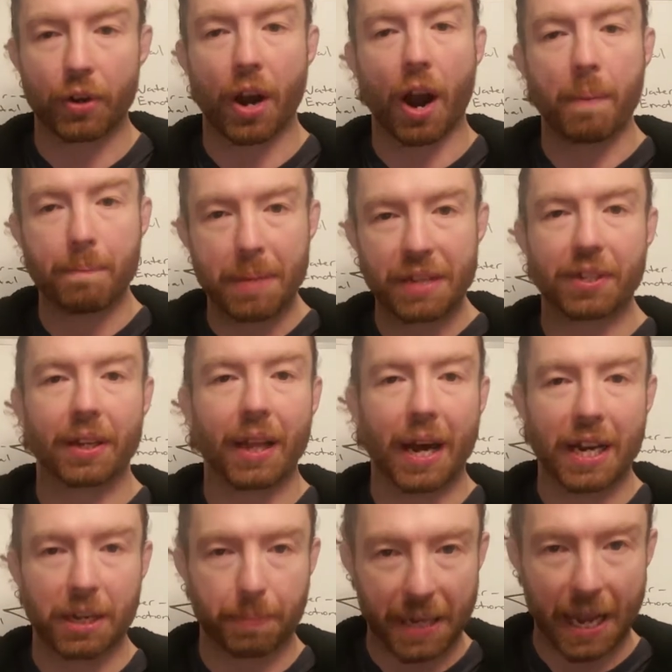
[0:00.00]
our
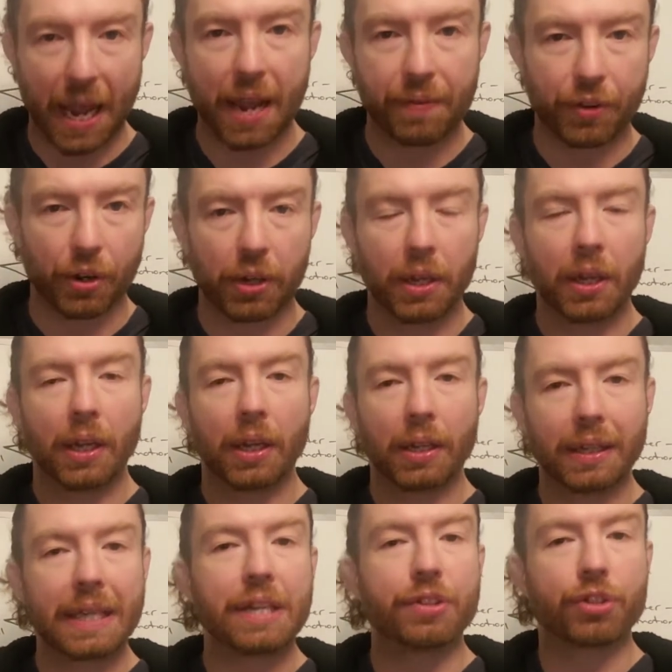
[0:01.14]
misaligned behavior
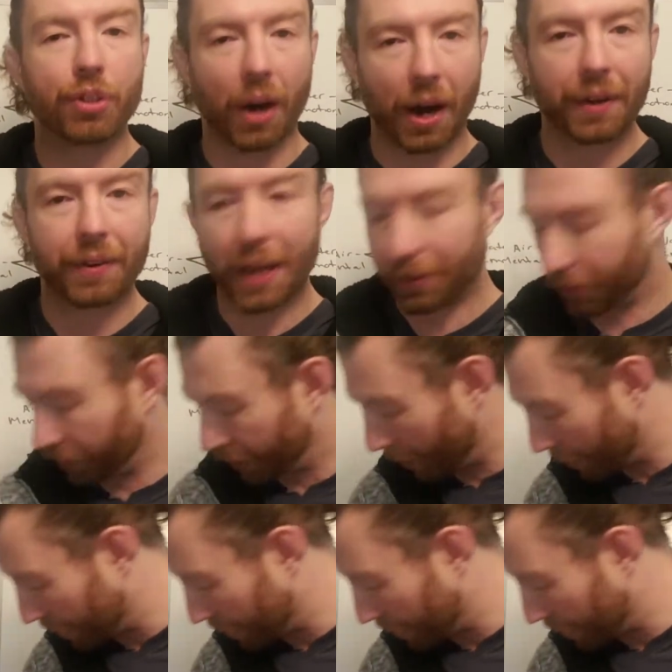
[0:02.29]
leads to unnecessary